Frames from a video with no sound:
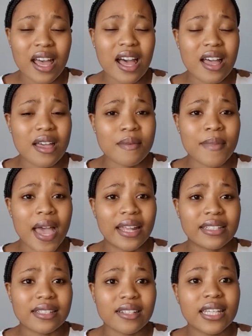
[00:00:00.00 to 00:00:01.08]

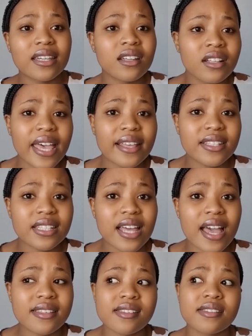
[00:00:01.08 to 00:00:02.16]
And Kegel
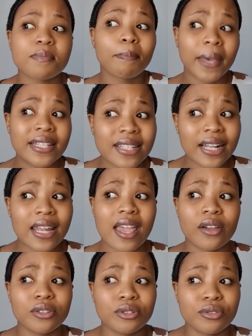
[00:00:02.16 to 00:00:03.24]
exercises, basically how
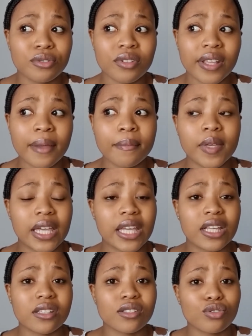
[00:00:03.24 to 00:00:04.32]
you do them
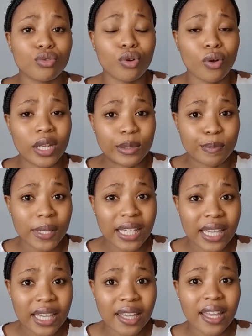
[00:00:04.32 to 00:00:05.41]
is you go in
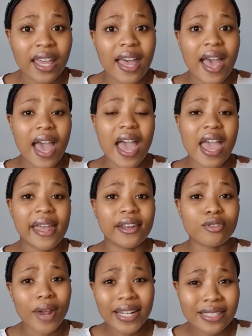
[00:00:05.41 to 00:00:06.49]
pee, and
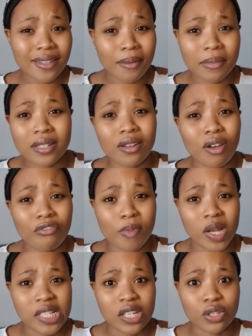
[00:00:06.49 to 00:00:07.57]
right in the middle of
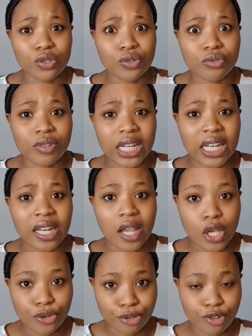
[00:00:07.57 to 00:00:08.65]
passing urine,
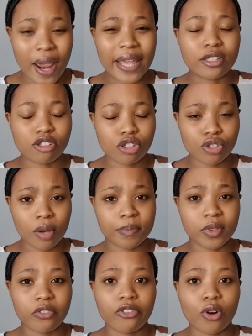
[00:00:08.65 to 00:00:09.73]
you try and stop
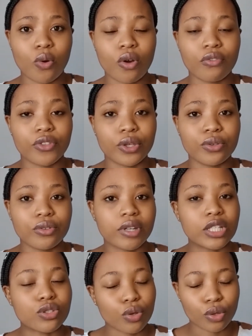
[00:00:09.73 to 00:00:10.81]
the flow of the
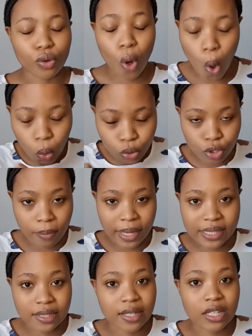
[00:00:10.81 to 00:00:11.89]
urine. So you hold your
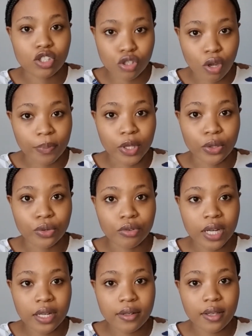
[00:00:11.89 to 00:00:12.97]
muscles and stop the
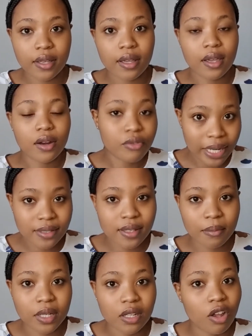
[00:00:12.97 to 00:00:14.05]
urine right in the
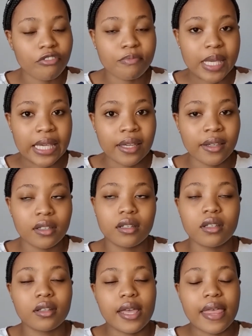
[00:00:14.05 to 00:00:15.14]
middle of peeing,
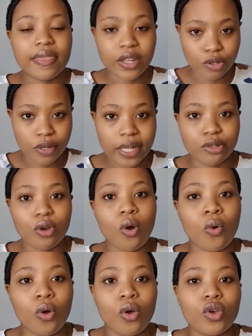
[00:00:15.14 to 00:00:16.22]
and then you let
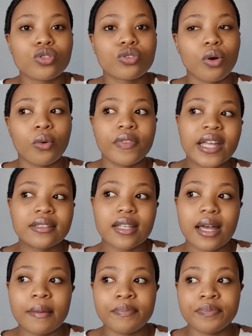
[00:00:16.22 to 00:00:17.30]
go. So that's
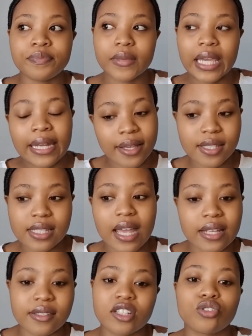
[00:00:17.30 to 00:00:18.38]
an
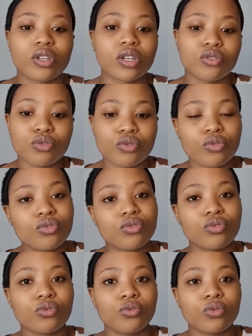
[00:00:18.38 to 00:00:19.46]
exercise that you can do
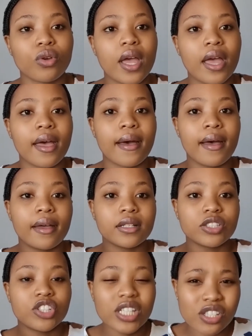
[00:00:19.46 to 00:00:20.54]
to
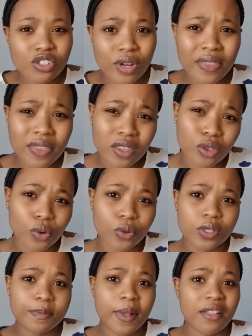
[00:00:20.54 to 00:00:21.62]
just strengthen
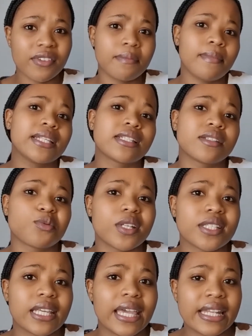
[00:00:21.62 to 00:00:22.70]
those pelvic muscles once
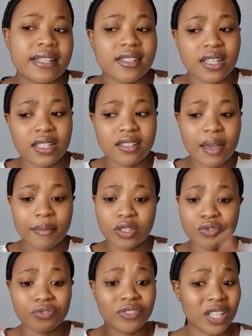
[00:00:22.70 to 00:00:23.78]
again, since
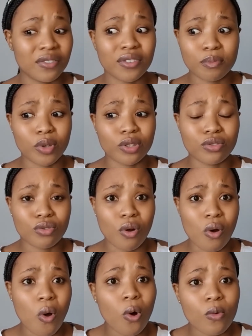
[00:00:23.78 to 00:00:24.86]
you've given birth to a
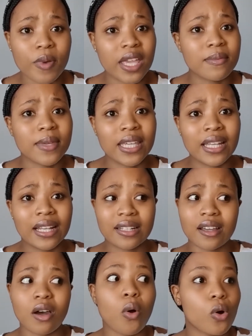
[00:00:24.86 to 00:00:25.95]
whole baby and
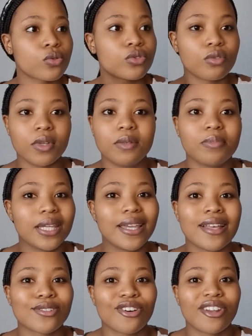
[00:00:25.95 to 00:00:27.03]
a whole human being
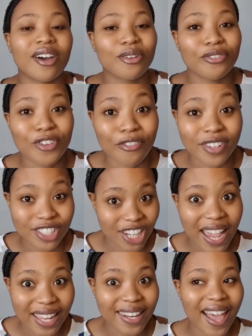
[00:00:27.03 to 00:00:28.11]
has gone out of your
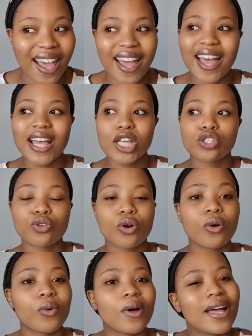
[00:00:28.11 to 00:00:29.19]
vagina.
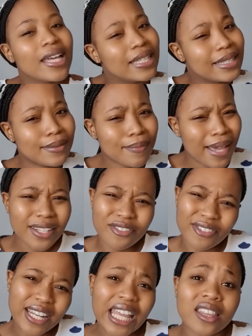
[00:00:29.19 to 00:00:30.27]
So you might
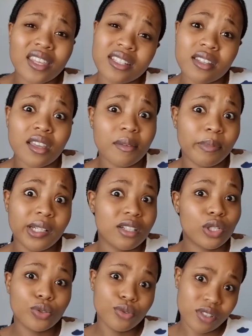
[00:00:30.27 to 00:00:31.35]
feel like things are a bit
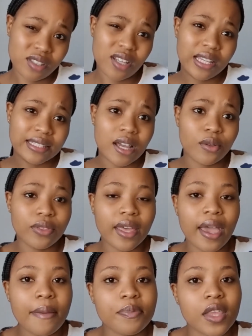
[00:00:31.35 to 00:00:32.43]
loose down there.